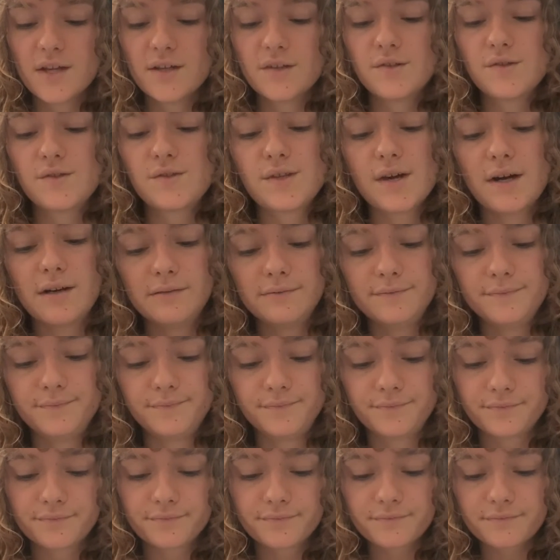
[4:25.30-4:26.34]
So,
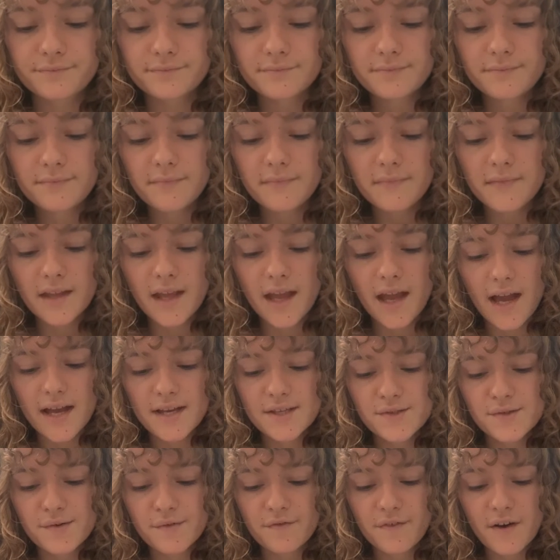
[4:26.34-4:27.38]

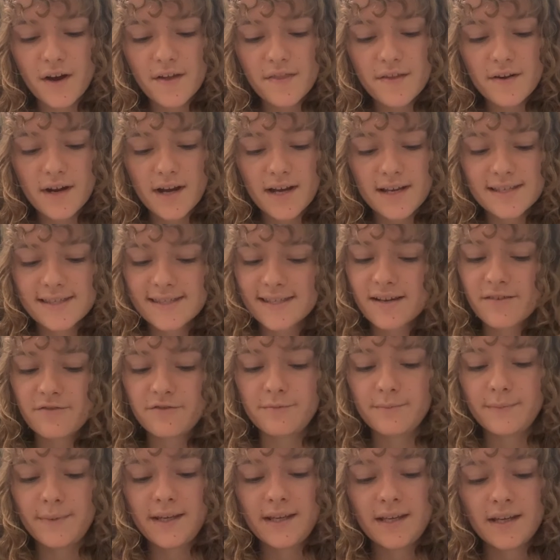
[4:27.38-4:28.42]
as the Father has loved
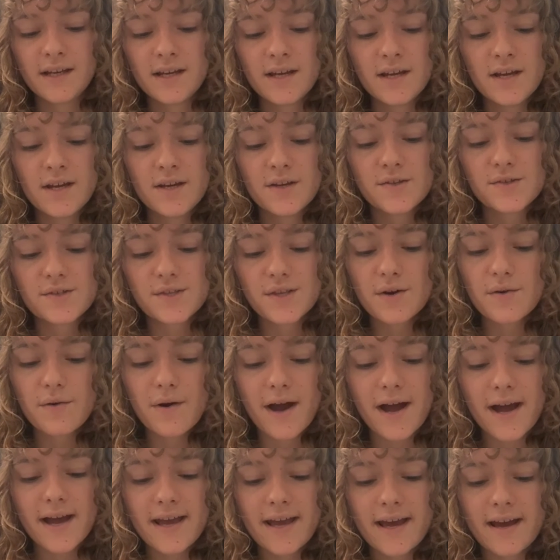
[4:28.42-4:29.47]
me, so
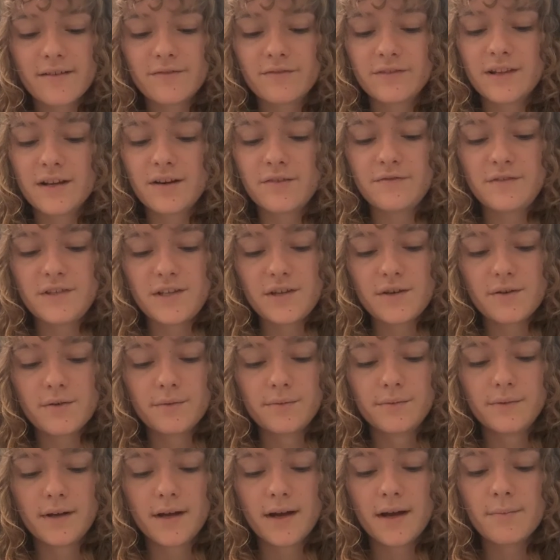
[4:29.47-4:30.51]
I have loved you.
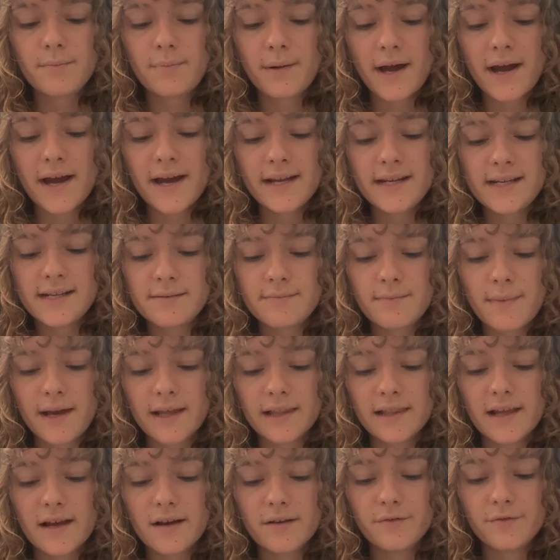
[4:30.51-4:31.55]
Abide in my
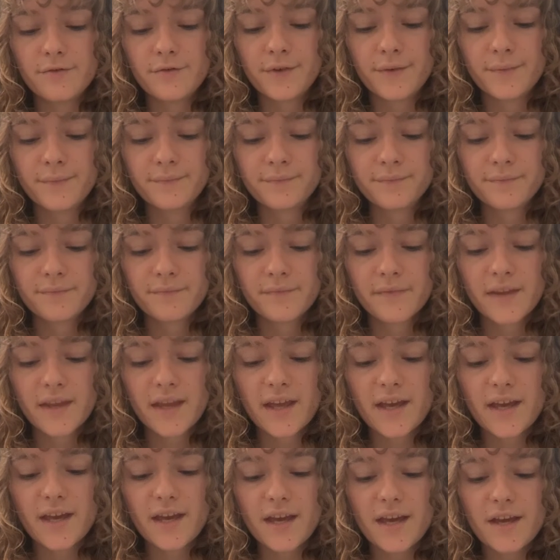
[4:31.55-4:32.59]
love.
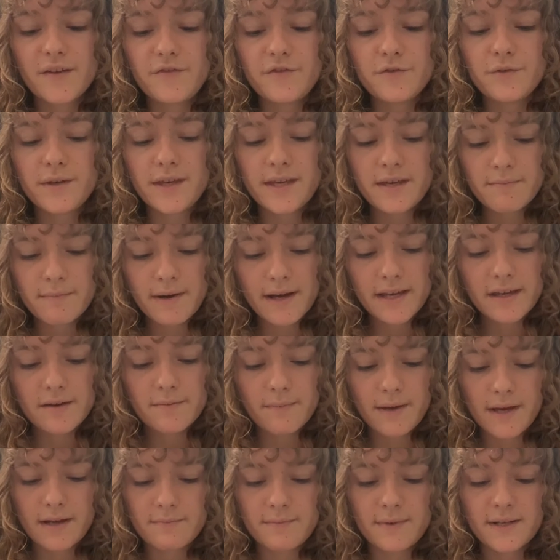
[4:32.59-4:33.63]
If you keep my
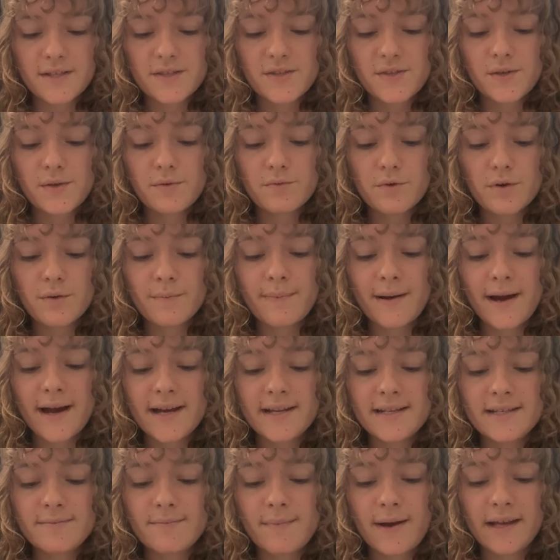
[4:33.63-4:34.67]
commandments, you will
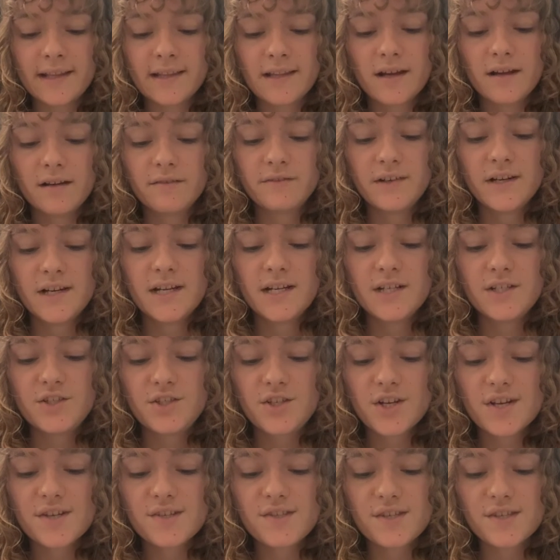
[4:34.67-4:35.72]
abide in my love,
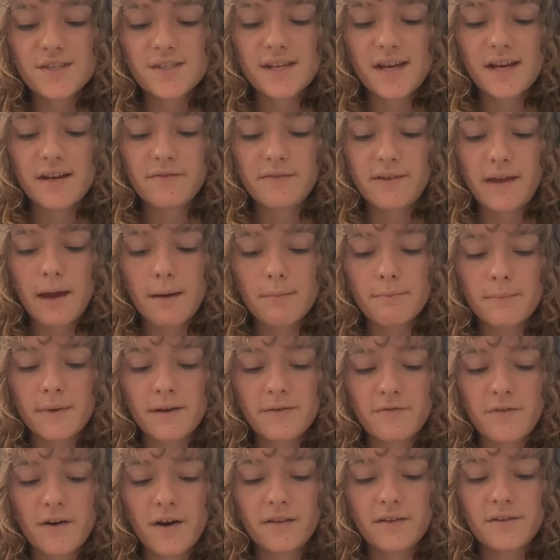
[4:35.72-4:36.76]
just as I have kept my
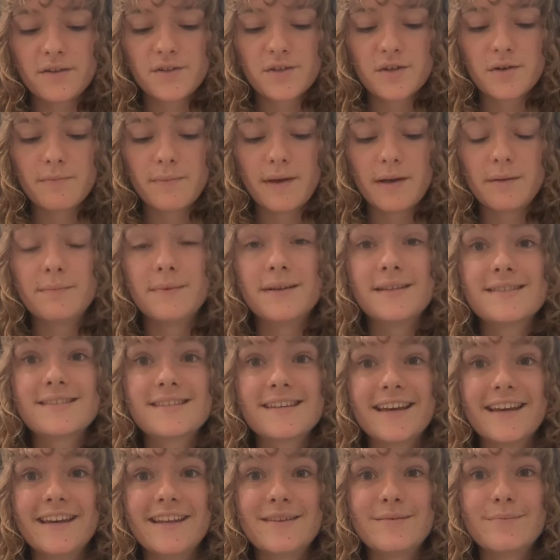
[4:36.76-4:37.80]
Father's commandments
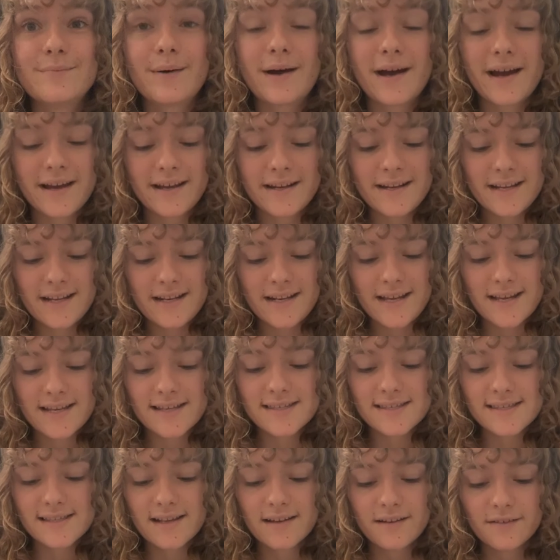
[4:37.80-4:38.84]
and abide in
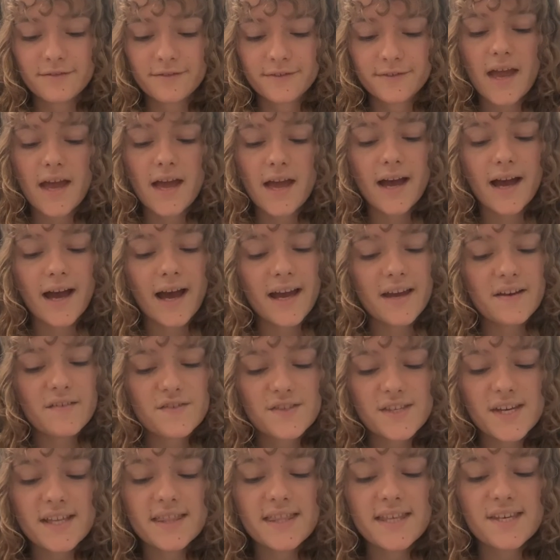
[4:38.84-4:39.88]
his love. I have
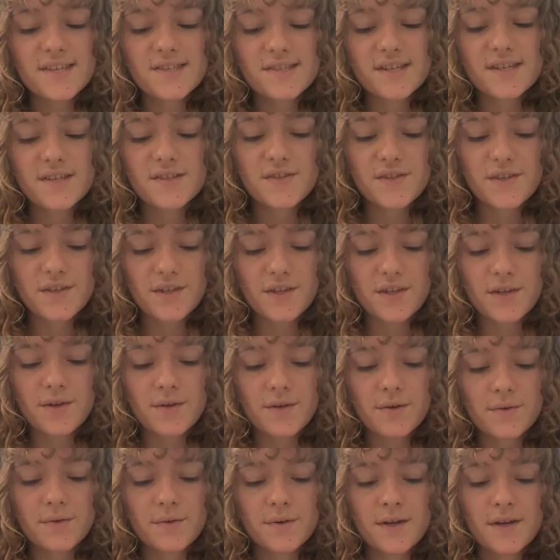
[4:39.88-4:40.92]
said these things to
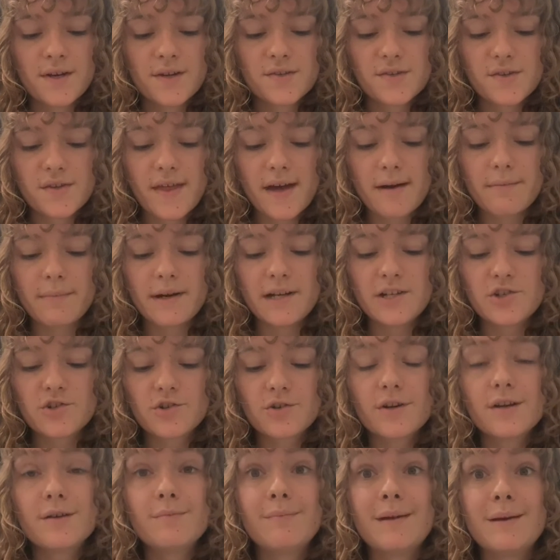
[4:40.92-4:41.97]
you so that my
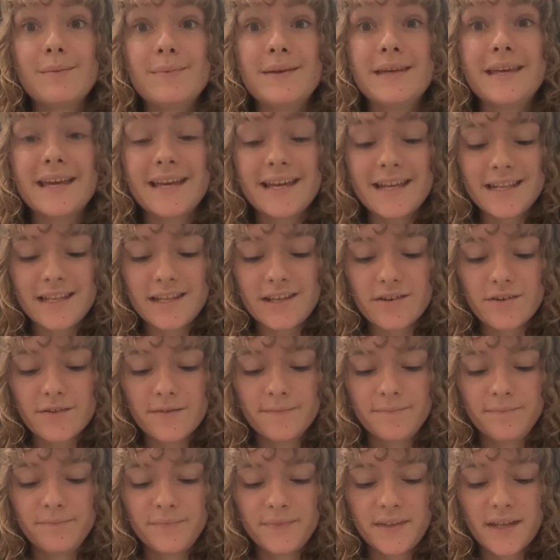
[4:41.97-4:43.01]
joy may be in you
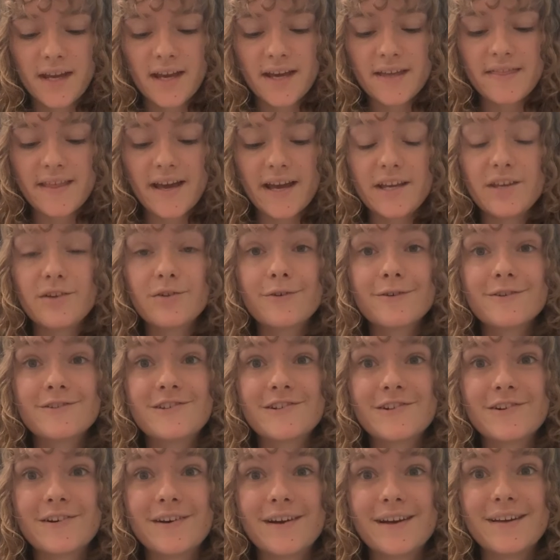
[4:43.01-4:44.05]
and that your
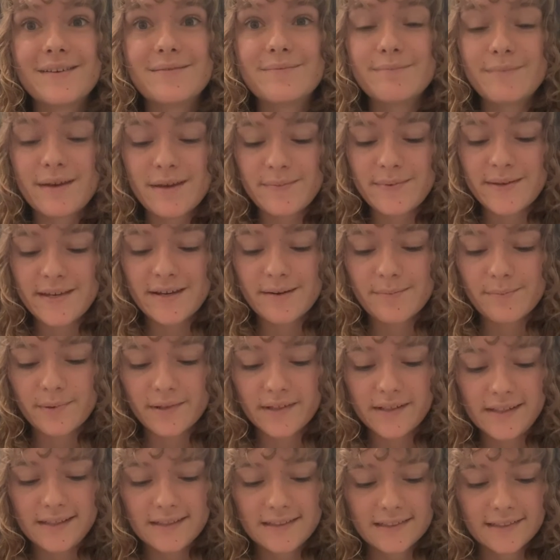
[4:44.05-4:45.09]
joy may be
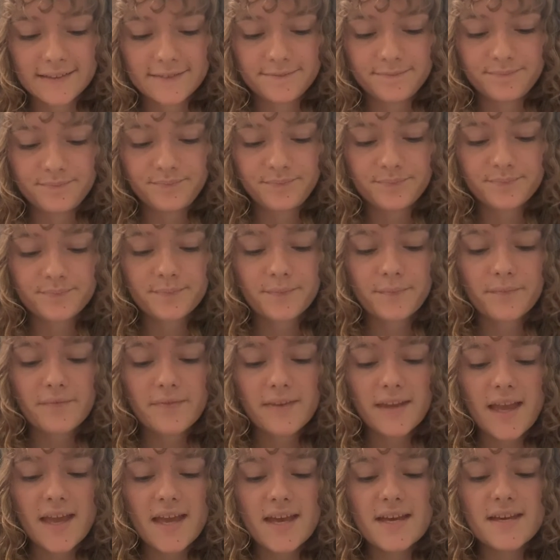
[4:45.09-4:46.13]
complete.
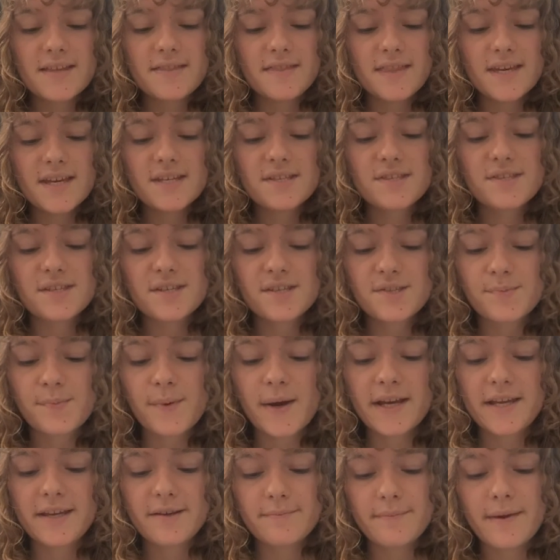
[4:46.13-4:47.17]
This is my
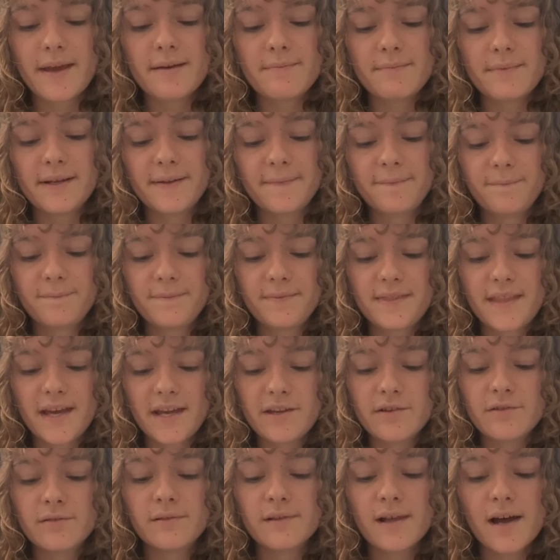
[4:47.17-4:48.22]
commandment, that
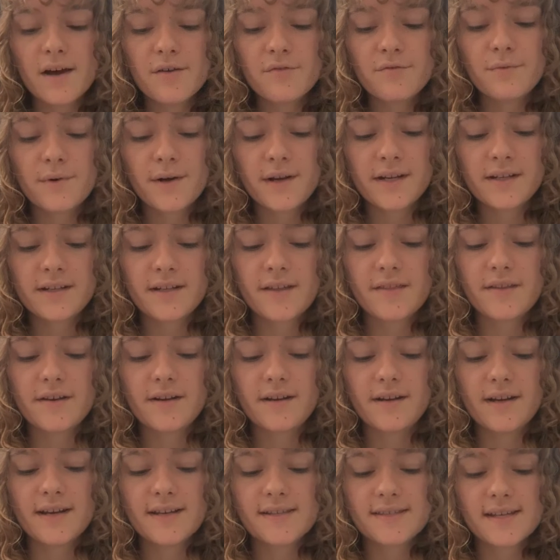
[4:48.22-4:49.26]
you love one
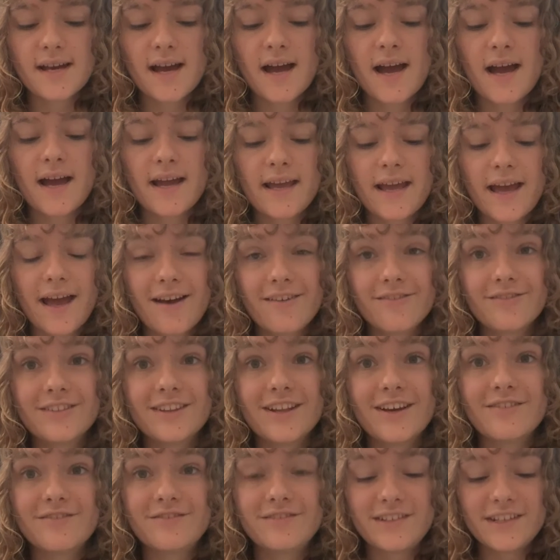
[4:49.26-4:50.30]
another as I have
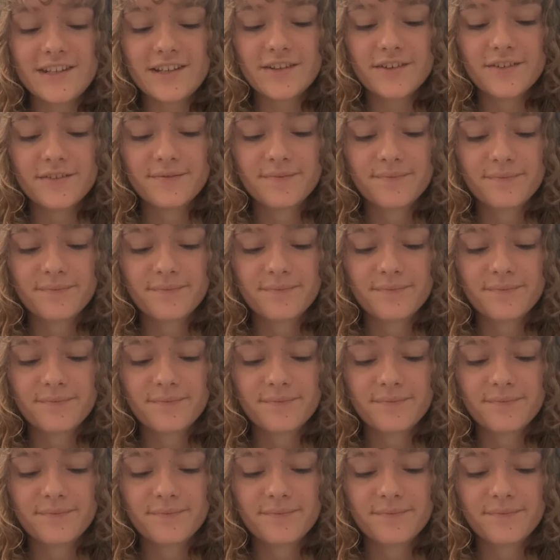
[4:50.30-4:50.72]
loved you.